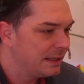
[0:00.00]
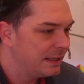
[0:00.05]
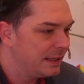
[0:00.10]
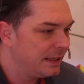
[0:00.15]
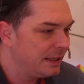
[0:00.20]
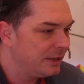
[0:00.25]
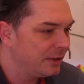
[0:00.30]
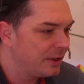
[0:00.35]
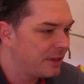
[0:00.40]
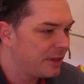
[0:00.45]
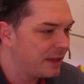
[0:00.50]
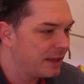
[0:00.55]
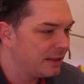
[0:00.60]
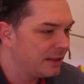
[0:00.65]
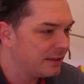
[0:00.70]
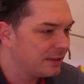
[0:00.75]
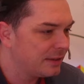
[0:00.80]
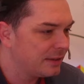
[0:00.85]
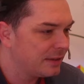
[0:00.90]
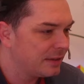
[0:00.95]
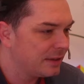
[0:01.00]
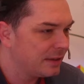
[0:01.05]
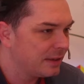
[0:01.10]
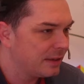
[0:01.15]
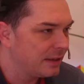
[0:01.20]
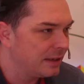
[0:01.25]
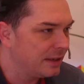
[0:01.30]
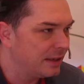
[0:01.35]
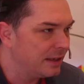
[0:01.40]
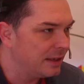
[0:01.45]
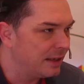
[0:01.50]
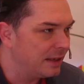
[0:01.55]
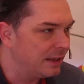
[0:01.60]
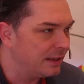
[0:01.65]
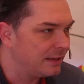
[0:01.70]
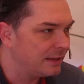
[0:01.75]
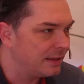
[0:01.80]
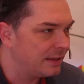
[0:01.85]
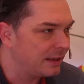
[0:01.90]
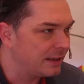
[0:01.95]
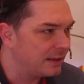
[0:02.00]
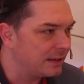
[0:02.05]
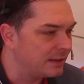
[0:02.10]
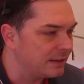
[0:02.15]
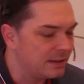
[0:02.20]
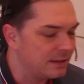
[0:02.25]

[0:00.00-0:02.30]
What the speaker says: the things in a second.